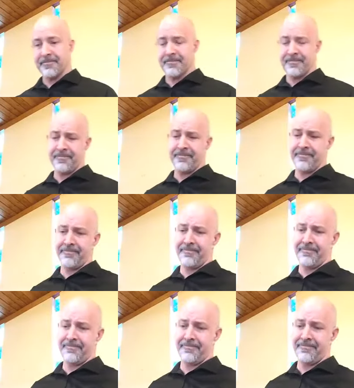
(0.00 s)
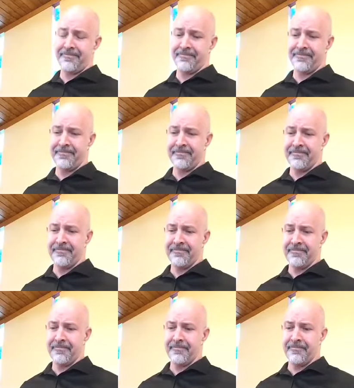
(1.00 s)

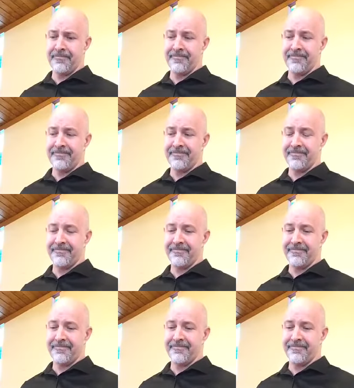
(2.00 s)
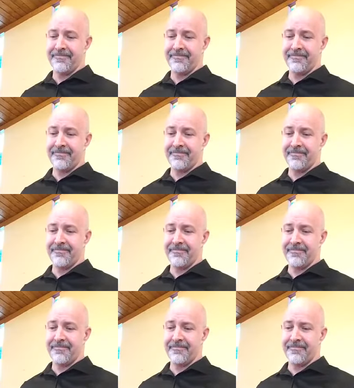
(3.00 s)

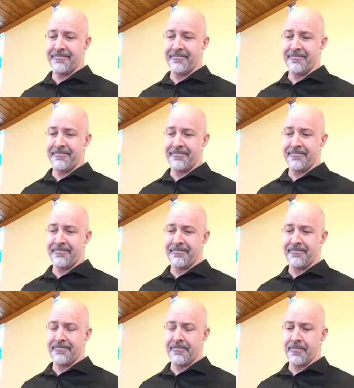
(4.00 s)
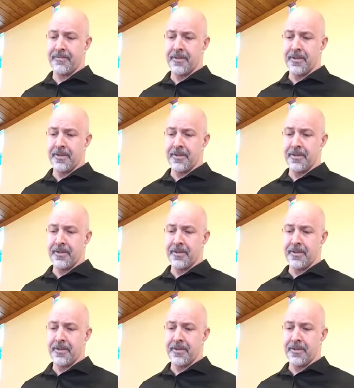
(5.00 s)
Nobody speaks.